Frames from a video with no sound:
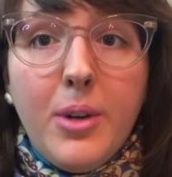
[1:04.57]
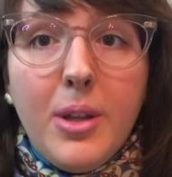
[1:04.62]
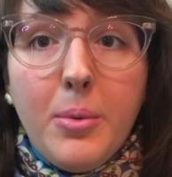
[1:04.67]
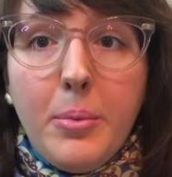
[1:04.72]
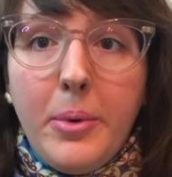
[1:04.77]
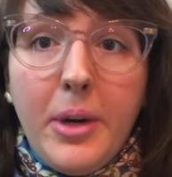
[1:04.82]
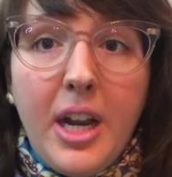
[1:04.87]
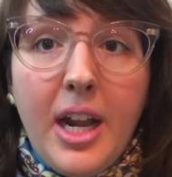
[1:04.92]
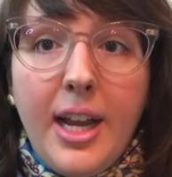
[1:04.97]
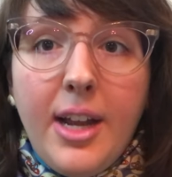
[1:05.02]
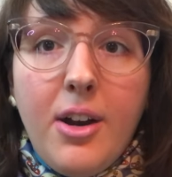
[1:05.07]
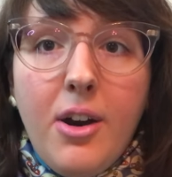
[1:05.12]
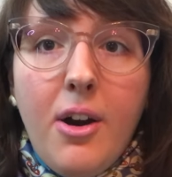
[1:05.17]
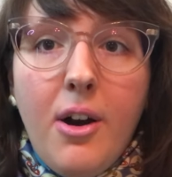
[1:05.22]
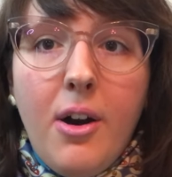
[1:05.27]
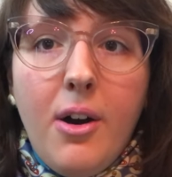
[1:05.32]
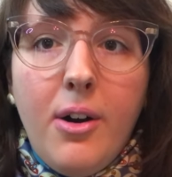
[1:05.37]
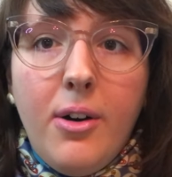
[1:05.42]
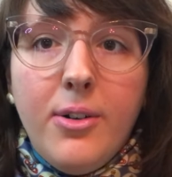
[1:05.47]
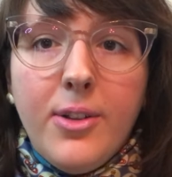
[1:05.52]
with what I
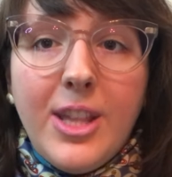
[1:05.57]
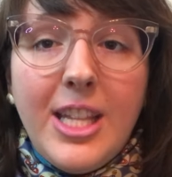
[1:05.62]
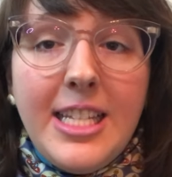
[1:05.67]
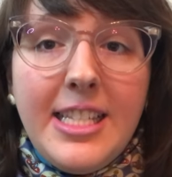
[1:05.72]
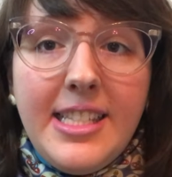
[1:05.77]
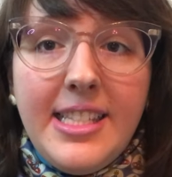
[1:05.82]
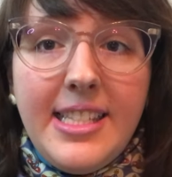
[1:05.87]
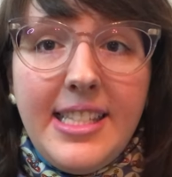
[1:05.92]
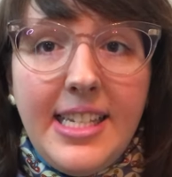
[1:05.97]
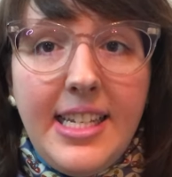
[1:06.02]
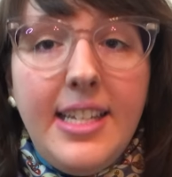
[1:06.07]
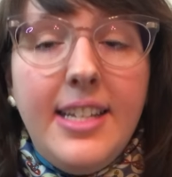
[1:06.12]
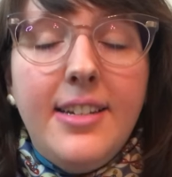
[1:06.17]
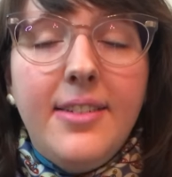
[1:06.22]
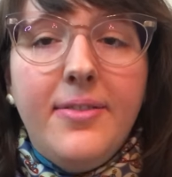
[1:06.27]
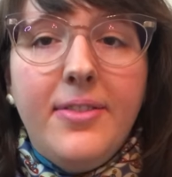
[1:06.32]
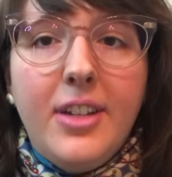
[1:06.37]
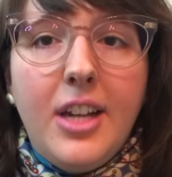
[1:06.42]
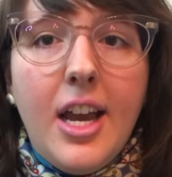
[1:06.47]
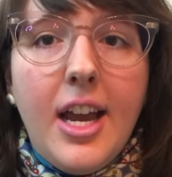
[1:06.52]
call the seed
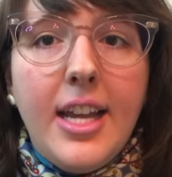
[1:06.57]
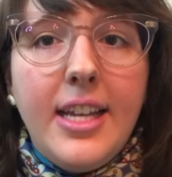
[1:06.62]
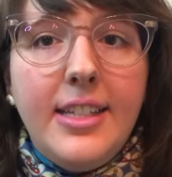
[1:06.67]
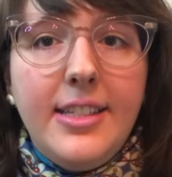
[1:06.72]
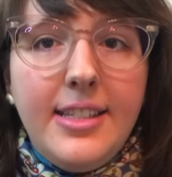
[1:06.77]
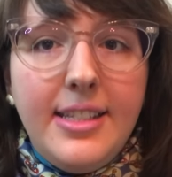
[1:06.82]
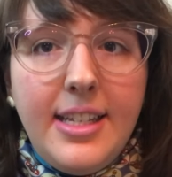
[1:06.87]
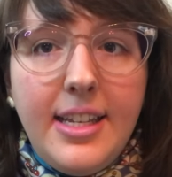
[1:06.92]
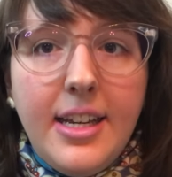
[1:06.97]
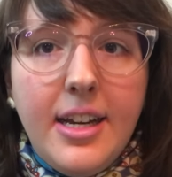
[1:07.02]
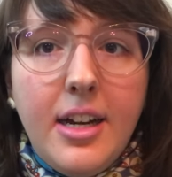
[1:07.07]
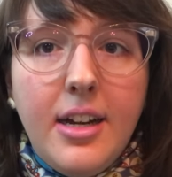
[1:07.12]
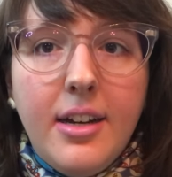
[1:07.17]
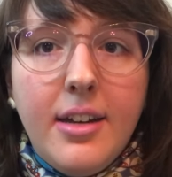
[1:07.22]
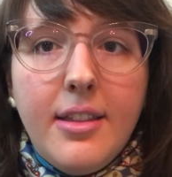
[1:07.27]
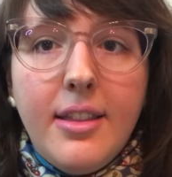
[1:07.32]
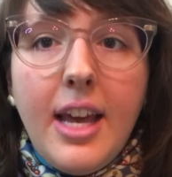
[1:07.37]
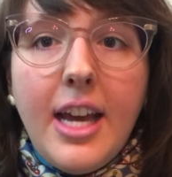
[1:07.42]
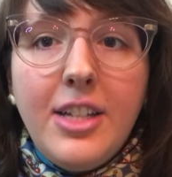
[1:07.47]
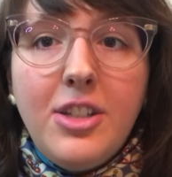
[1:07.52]
of an idea.
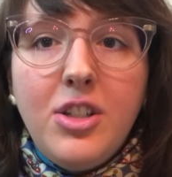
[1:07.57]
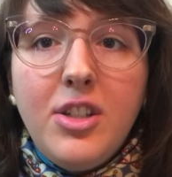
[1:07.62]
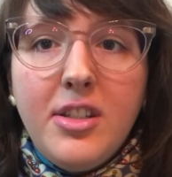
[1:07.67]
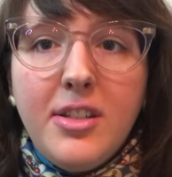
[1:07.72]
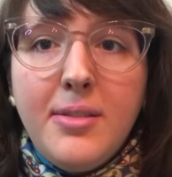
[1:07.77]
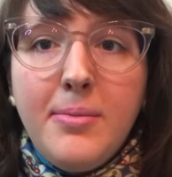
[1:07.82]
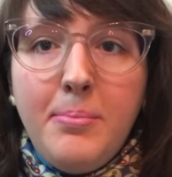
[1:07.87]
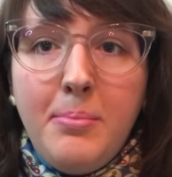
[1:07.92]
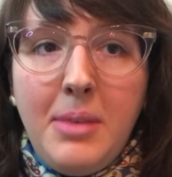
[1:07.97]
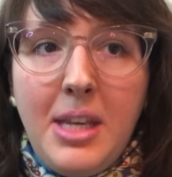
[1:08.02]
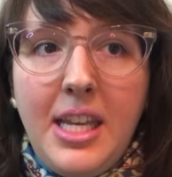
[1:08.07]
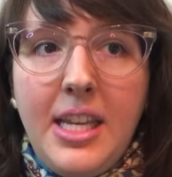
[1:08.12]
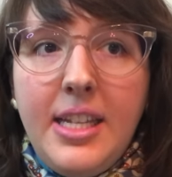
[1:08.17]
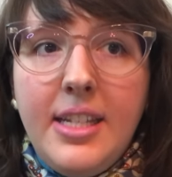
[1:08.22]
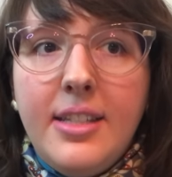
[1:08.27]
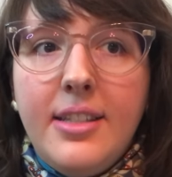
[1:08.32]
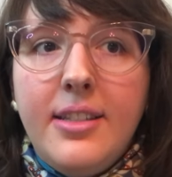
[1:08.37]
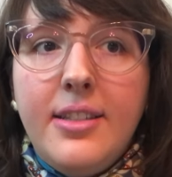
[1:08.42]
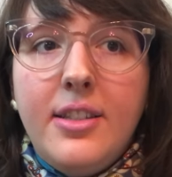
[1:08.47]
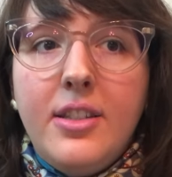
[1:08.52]
That just
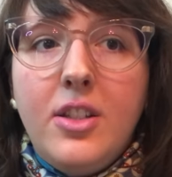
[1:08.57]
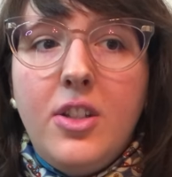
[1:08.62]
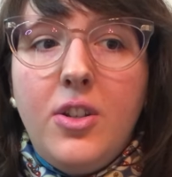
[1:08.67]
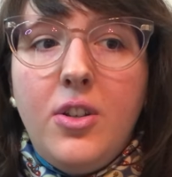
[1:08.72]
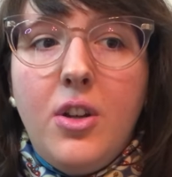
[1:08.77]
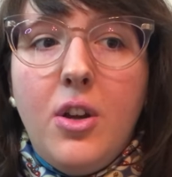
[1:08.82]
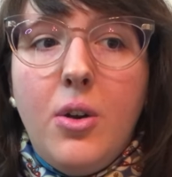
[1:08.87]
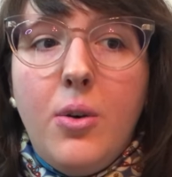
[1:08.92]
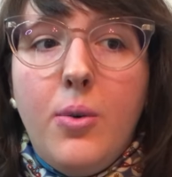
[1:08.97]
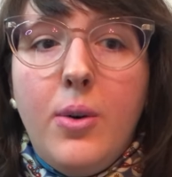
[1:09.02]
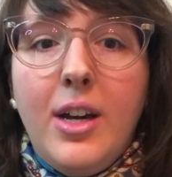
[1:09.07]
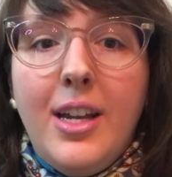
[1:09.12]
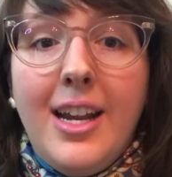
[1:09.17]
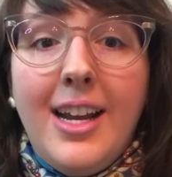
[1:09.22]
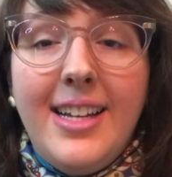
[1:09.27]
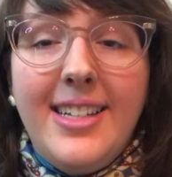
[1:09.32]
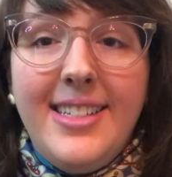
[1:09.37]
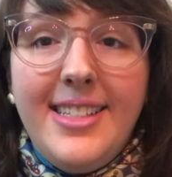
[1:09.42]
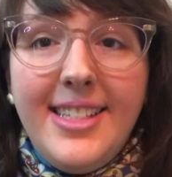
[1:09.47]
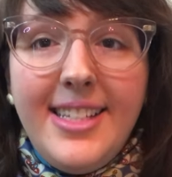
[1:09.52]
means, you know, an
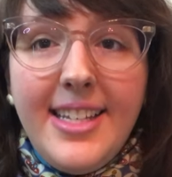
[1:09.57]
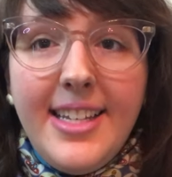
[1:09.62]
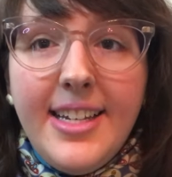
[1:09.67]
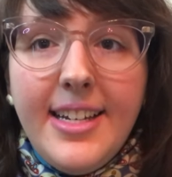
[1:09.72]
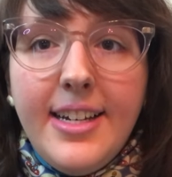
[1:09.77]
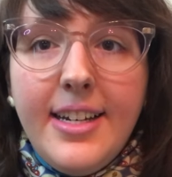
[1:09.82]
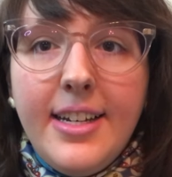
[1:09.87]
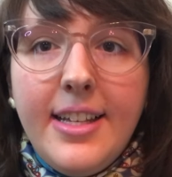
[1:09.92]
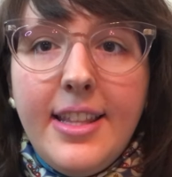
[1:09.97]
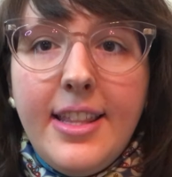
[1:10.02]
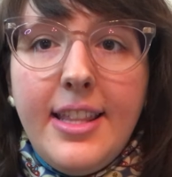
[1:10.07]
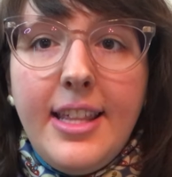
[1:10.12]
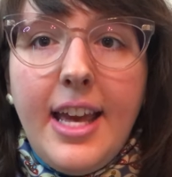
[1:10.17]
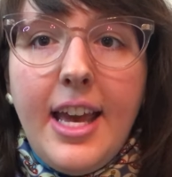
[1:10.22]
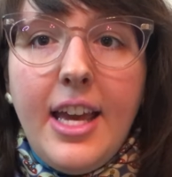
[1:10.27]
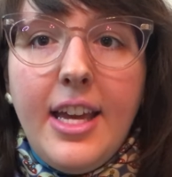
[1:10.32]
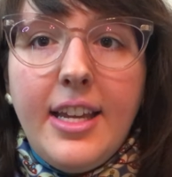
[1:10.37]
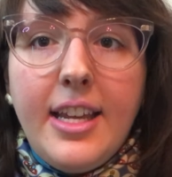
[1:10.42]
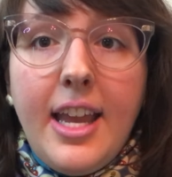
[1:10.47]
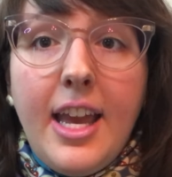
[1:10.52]
idea
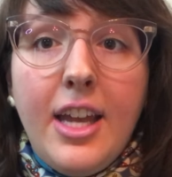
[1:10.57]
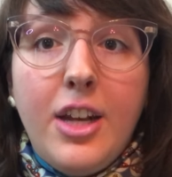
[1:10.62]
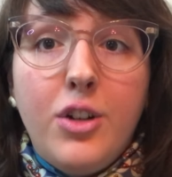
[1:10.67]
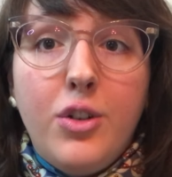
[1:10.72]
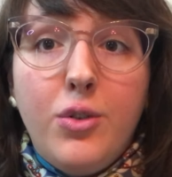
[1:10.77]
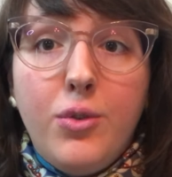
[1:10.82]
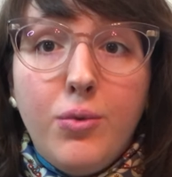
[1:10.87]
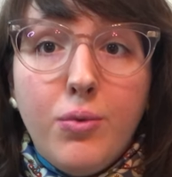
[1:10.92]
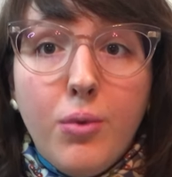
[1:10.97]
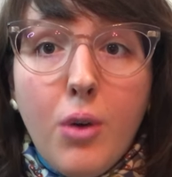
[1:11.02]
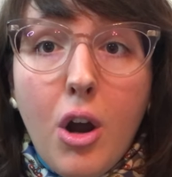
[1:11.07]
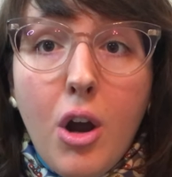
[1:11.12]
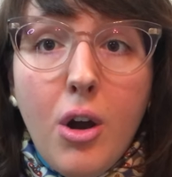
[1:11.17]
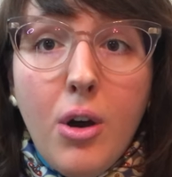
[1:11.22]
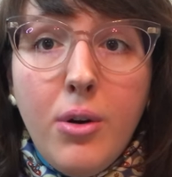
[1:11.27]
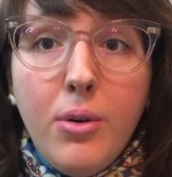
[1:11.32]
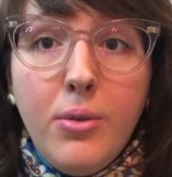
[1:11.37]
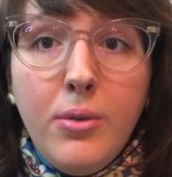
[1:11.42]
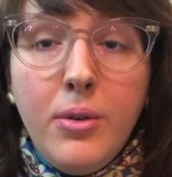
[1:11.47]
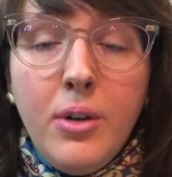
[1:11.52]
that can
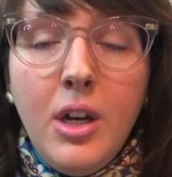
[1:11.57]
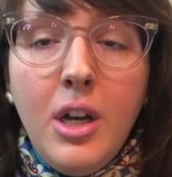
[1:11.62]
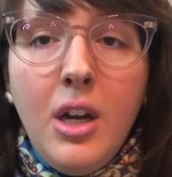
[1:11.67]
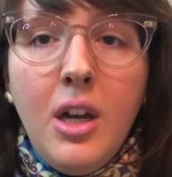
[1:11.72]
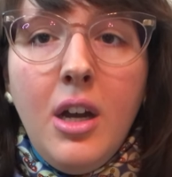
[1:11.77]
grow.